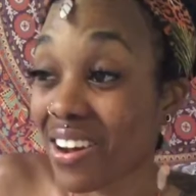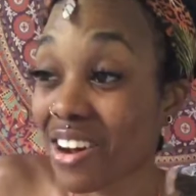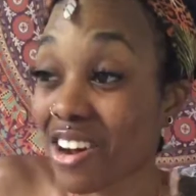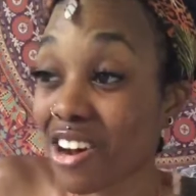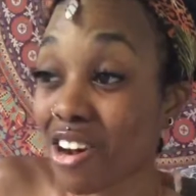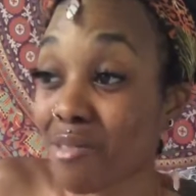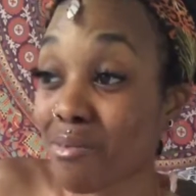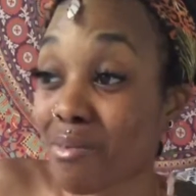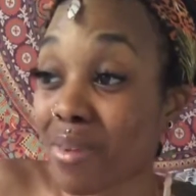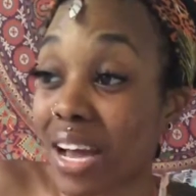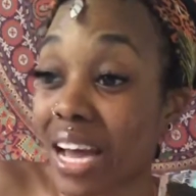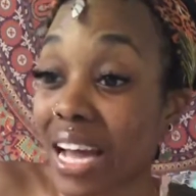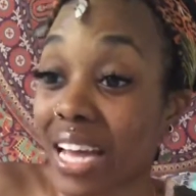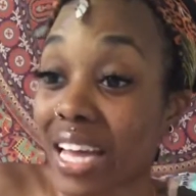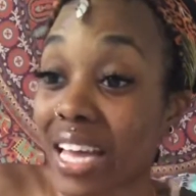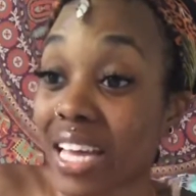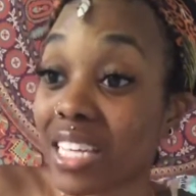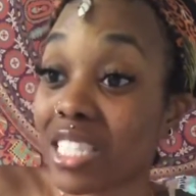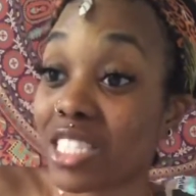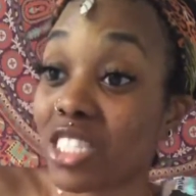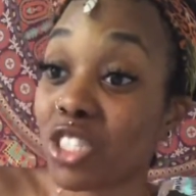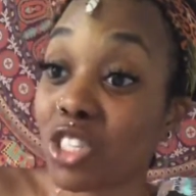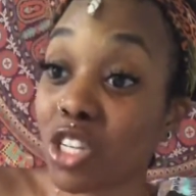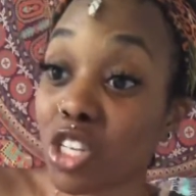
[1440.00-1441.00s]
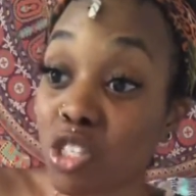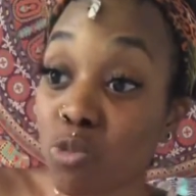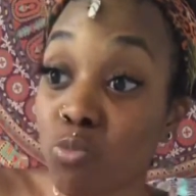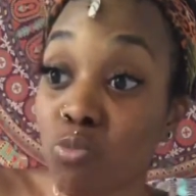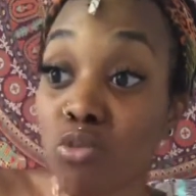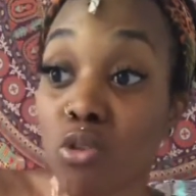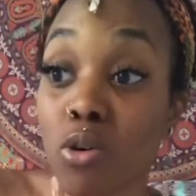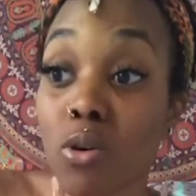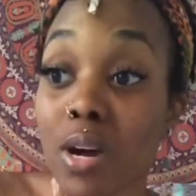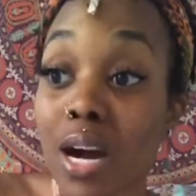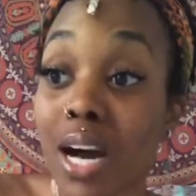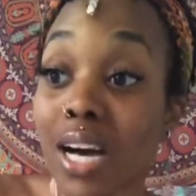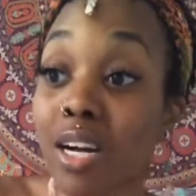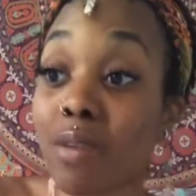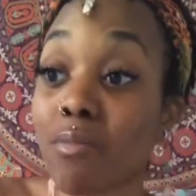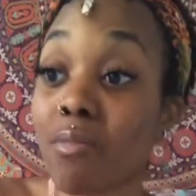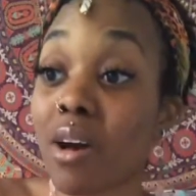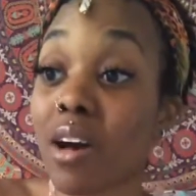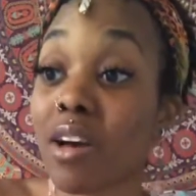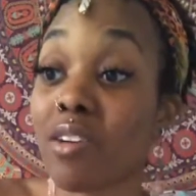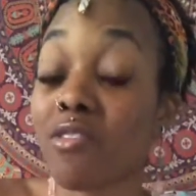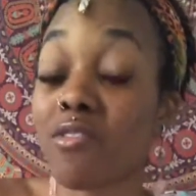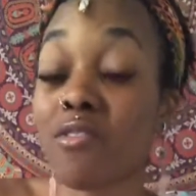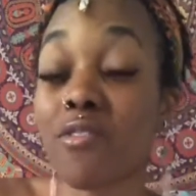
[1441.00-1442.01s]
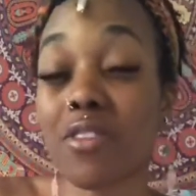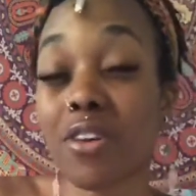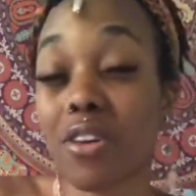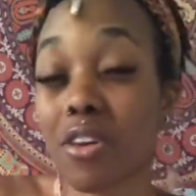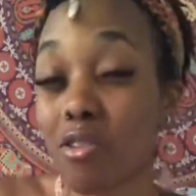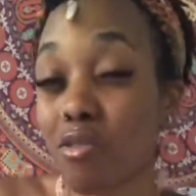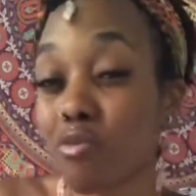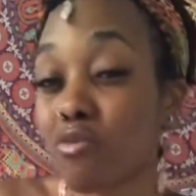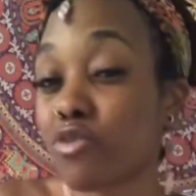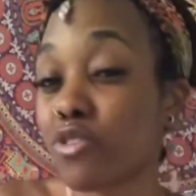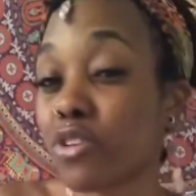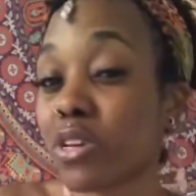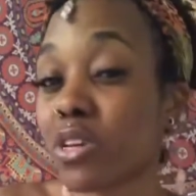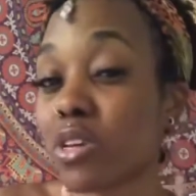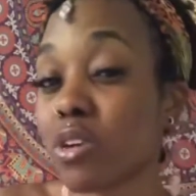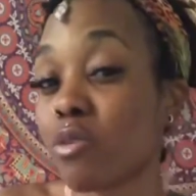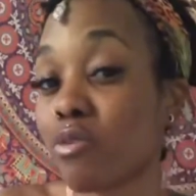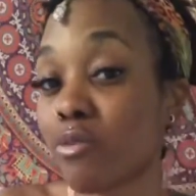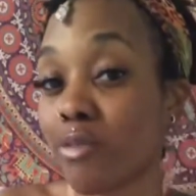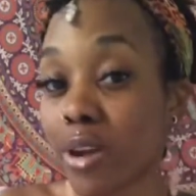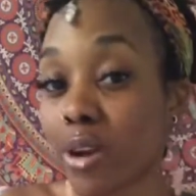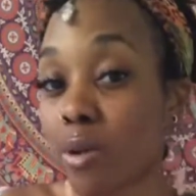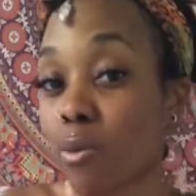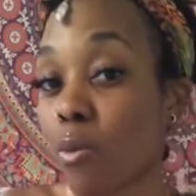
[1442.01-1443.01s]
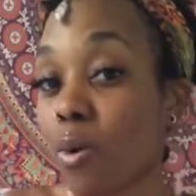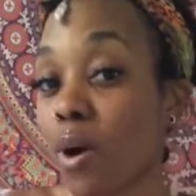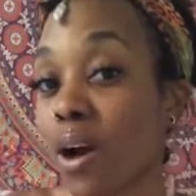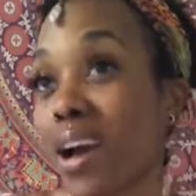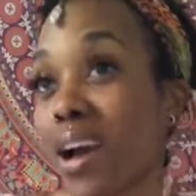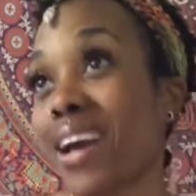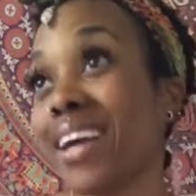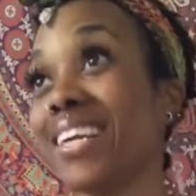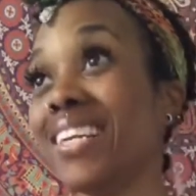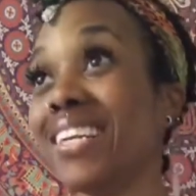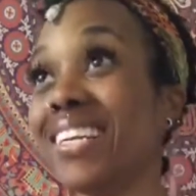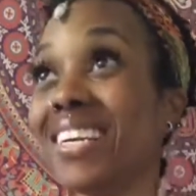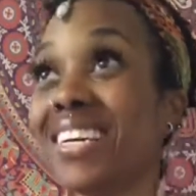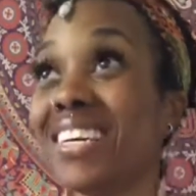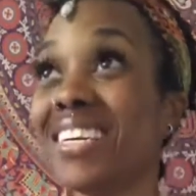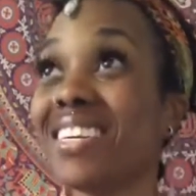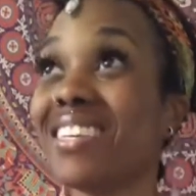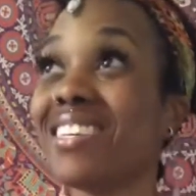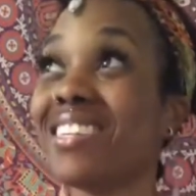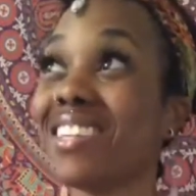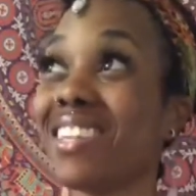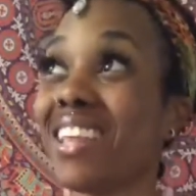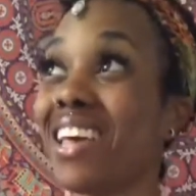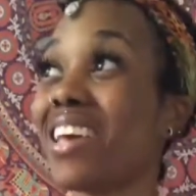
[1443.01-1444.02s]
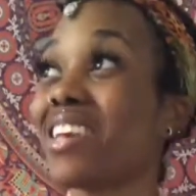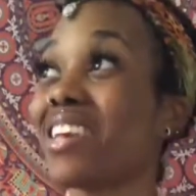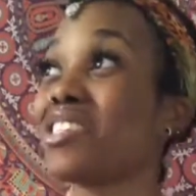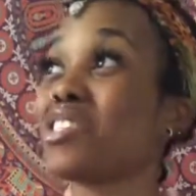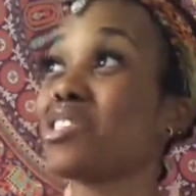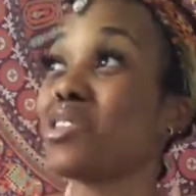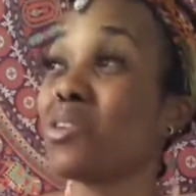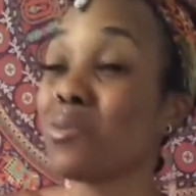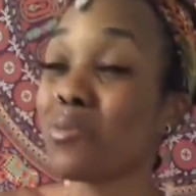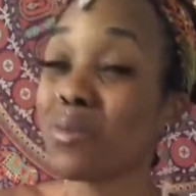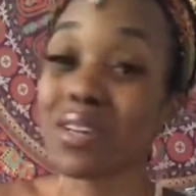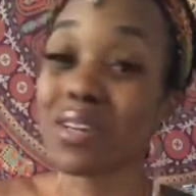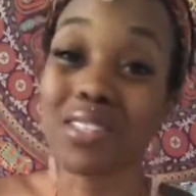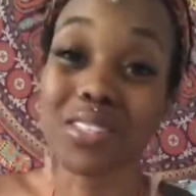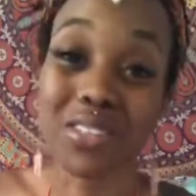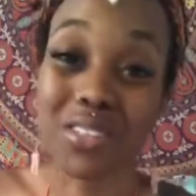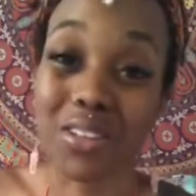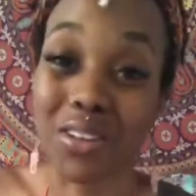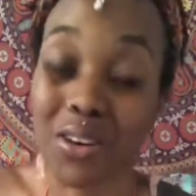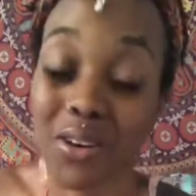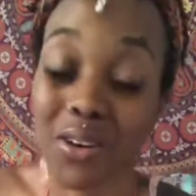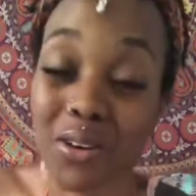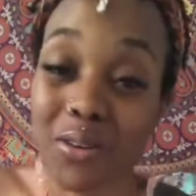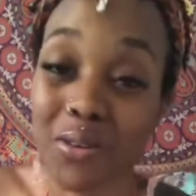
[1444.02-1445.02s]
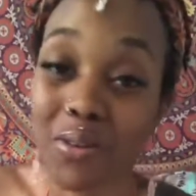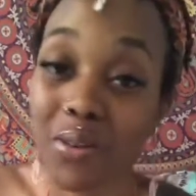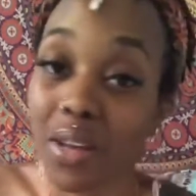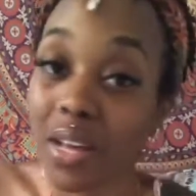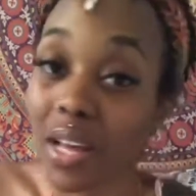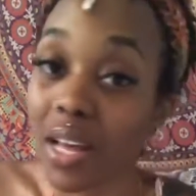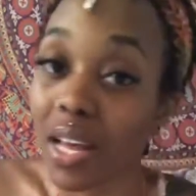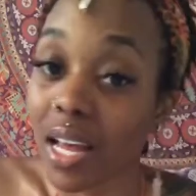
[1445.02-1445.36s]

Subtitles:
I just broke out of my fear of drinking red wine like 2 weeks ago.